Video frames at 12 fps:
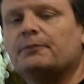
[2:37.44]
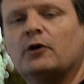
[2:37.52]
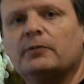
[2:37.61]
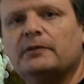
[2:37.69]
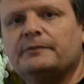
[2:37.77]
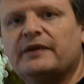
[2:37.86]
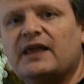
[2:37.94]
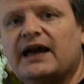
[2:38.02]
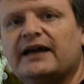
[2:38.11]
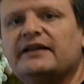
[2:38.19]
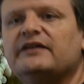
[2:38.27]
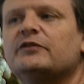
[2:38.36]
The problem
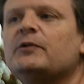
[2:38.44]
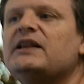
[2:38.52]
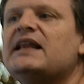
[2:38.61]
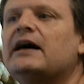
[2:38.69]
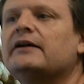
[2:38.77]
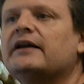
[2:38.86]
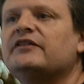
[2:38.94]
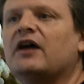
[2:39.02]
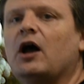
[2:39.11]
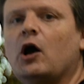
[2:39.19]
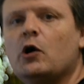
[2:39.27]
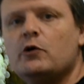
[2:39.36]
with that is we're now
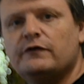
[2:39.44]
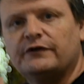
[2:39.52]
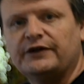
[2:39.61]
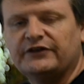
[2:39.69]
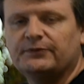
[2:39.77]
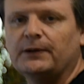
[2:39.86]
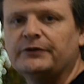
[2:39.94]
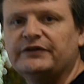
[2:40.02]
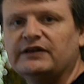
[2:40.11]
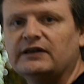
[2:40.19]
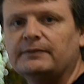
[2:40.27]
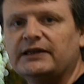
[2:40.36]
going to
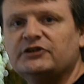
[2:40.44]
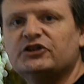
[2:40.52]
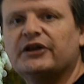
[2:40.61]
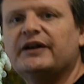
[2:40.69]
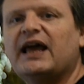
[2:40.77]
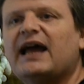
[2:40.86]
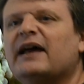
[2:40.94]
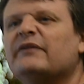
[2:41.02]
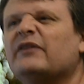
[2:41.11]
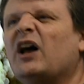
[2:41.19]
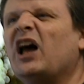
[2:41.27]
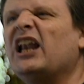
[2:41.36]
overexpose the image and
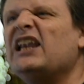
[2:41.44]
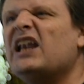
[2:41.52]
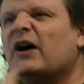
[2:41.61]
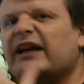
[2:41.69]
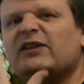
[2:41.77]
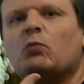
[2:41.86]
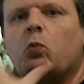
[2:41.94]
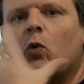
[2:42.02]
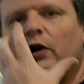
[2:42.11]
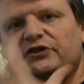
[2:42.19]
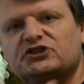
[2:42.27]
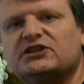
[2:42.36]
have a light
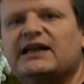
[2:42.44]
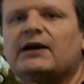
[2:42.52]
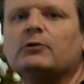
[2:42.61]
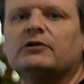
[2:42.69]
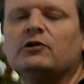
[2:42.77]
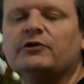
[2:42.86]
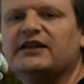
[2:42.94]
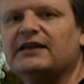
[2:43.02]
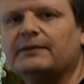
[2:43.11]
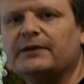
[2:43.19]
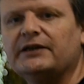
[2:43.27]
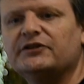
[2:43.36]
washed out
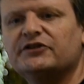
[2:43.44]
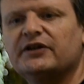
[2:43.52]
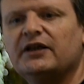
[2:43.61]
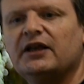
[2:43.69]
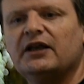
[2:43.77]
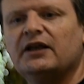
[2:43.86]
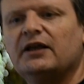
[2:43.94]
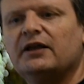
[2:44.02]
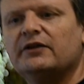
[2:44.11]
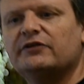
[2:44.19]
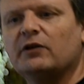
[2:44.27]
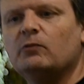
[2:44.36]
looking image.
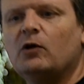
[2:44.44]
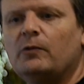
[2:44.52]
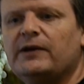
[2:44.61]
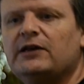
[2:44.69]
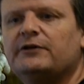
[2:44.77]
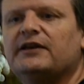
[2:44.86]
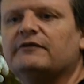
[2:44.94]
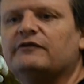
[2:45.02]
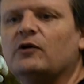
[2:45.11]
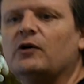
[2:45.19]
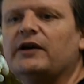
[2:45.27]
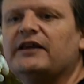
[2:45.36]
So what we're
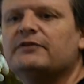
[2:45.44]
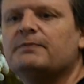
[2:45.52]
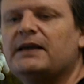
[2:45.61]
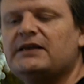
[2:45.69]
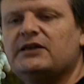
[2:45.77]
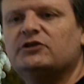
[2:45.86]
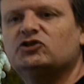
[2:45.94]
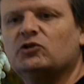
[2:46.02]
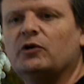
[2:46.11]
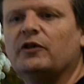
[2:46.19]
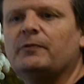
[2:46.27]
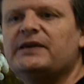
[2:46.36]
looking for is making
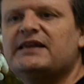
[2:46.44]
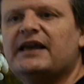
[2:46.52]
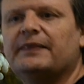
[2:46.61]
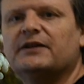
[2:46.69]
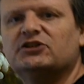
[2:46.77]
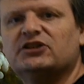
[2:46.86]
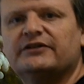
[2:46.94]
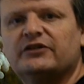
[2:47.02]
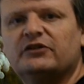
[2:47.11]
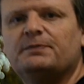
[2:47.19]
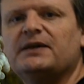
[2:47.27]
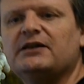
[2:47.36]
sure that we get the
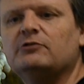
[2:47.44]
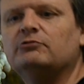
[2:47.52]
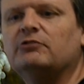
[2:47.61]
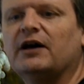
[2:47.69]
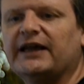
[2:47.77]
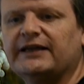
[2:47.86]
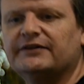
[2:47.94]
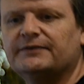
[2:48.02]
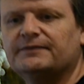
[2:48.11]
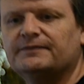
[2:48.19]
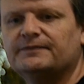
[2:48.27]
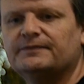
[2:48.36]
shutter speed
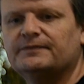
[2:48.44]
right.